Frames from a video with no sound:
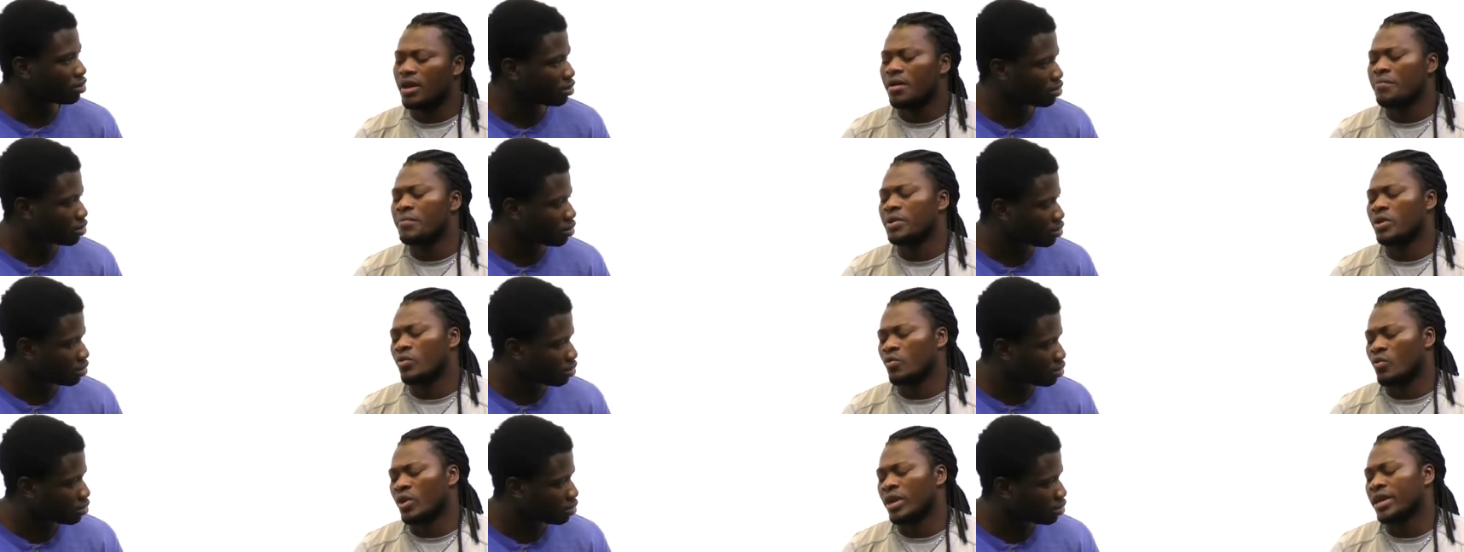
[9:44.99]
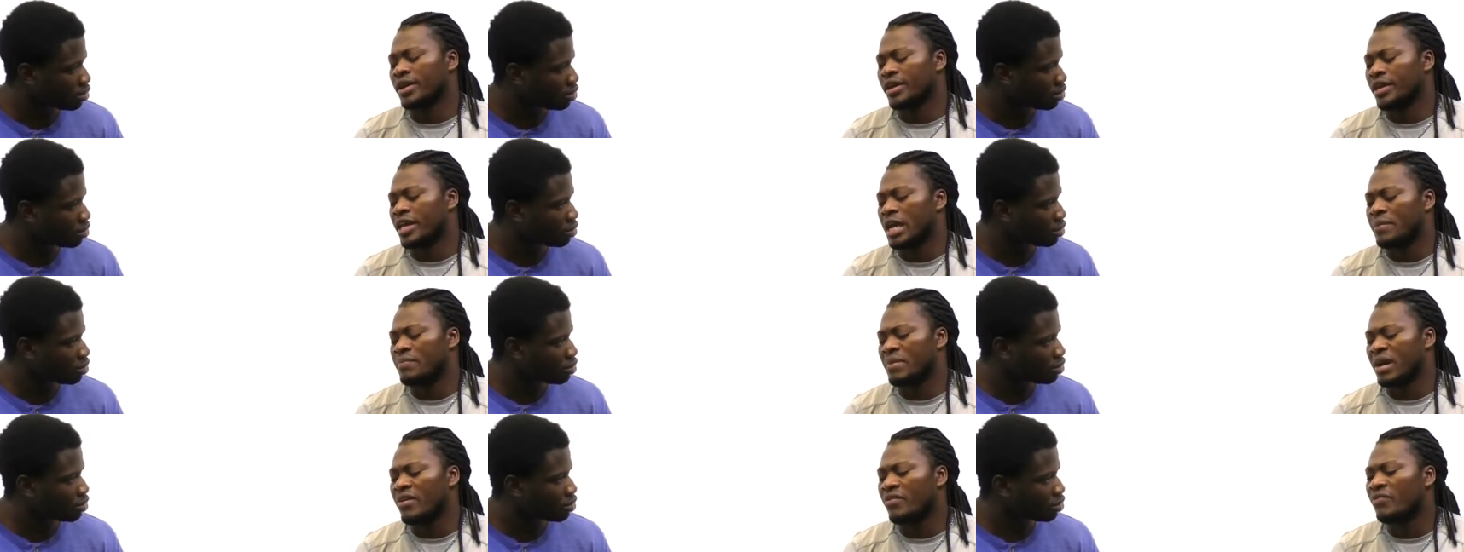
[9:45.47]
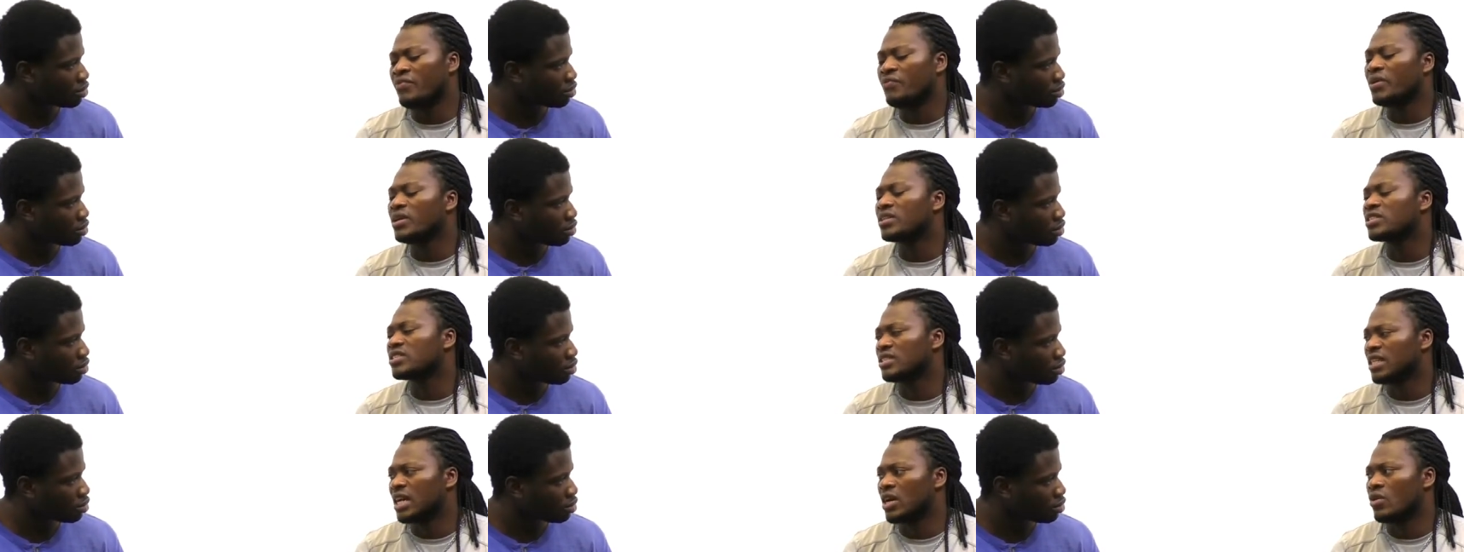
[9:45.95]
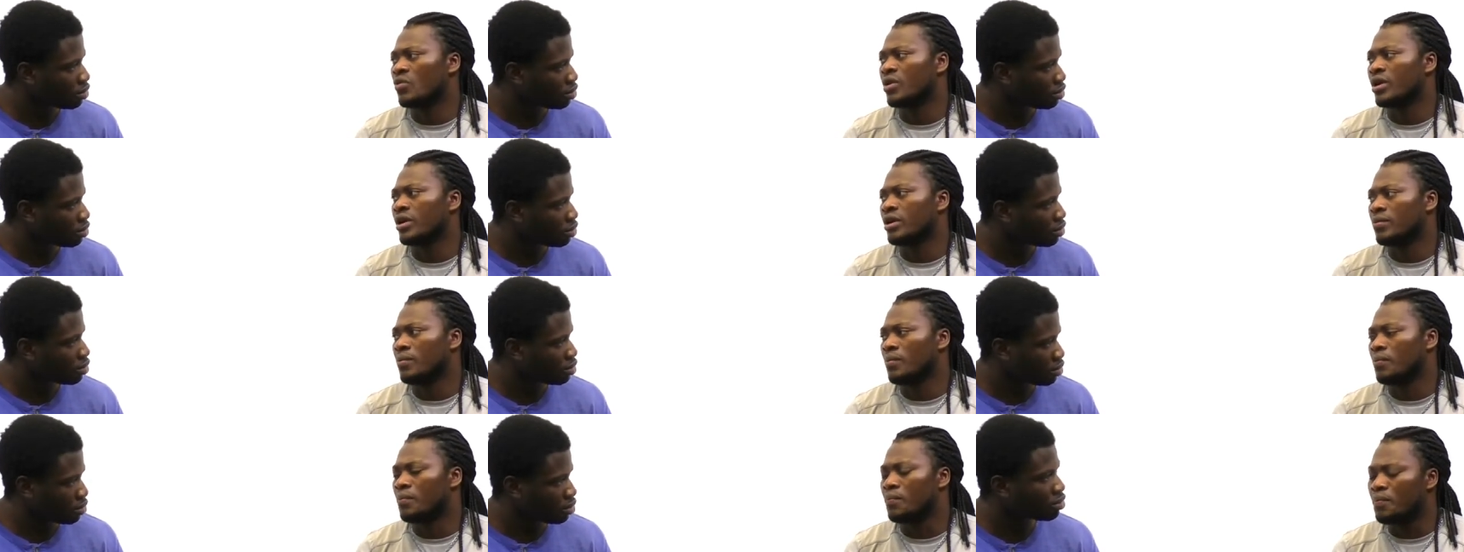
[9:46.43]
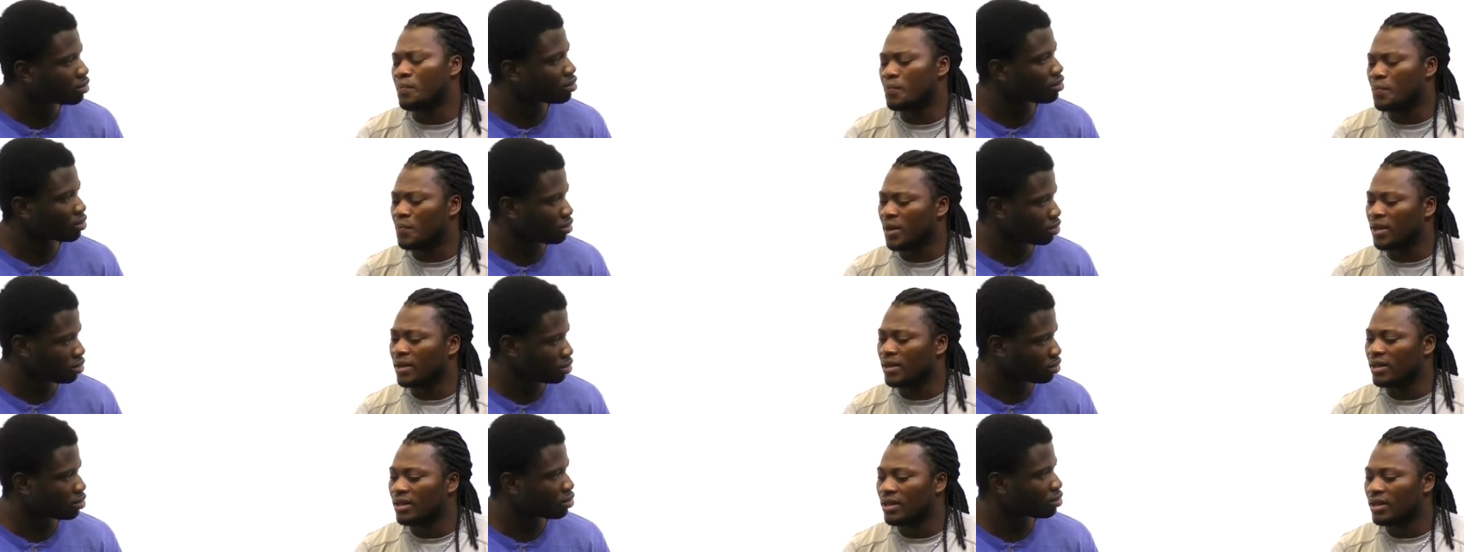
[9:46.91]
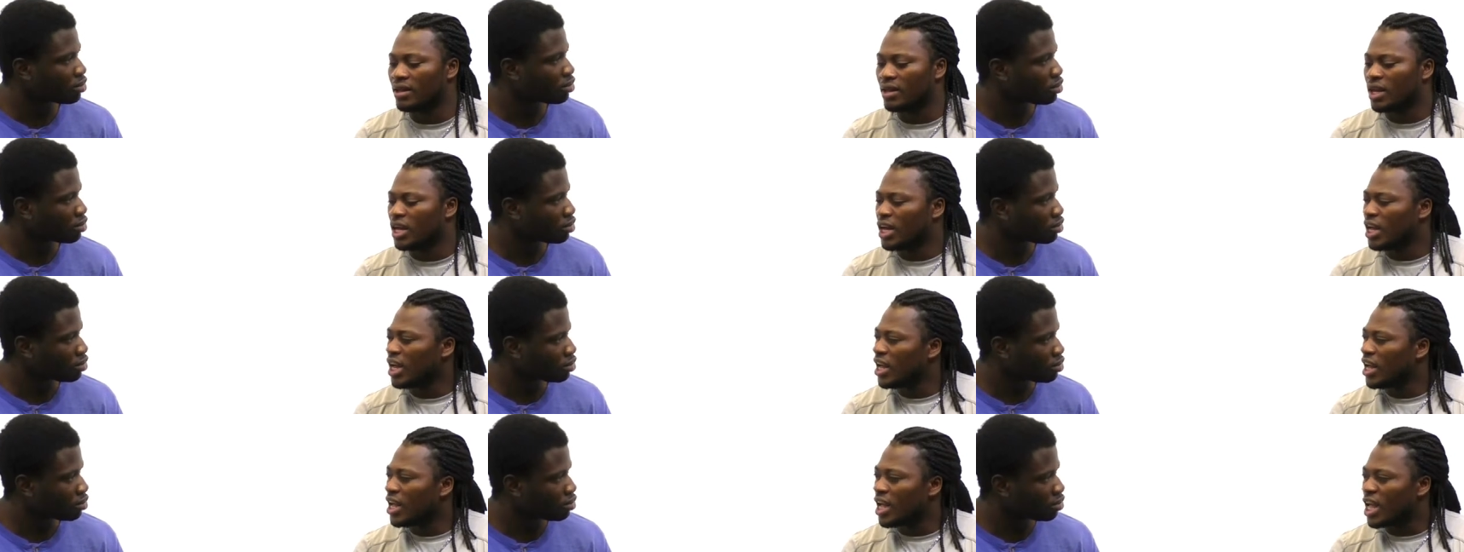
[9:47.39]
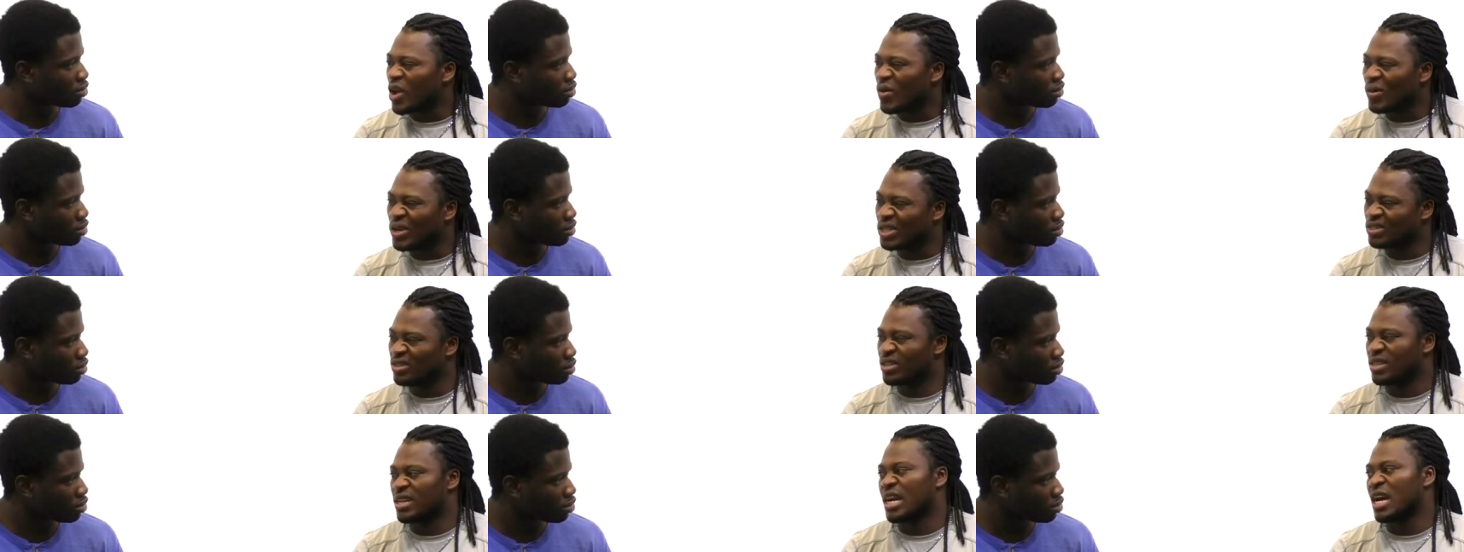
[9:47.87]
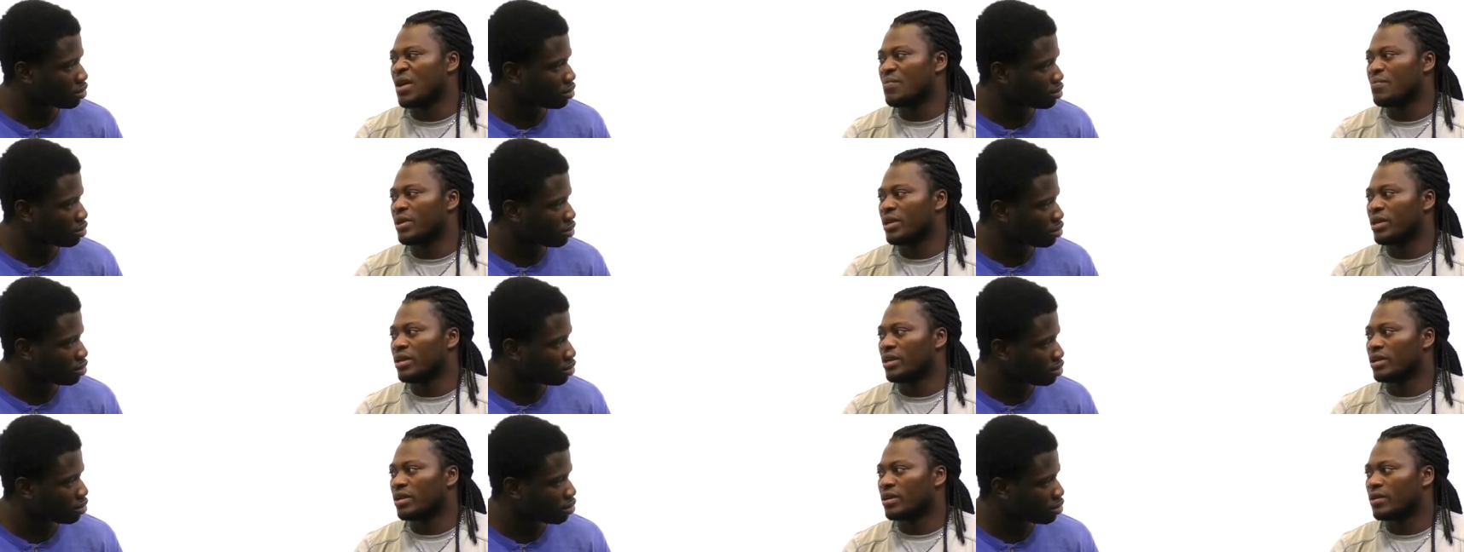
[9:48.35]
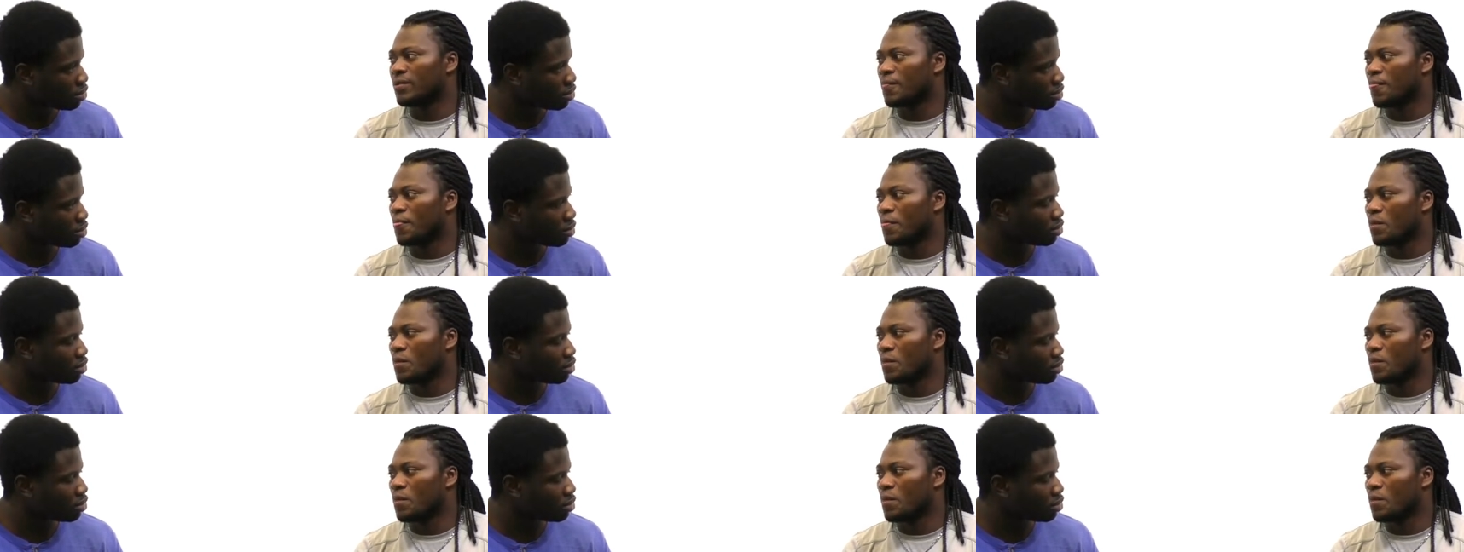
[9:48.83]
Speaker 1: i mean when i came i felt that way but it wasn't happening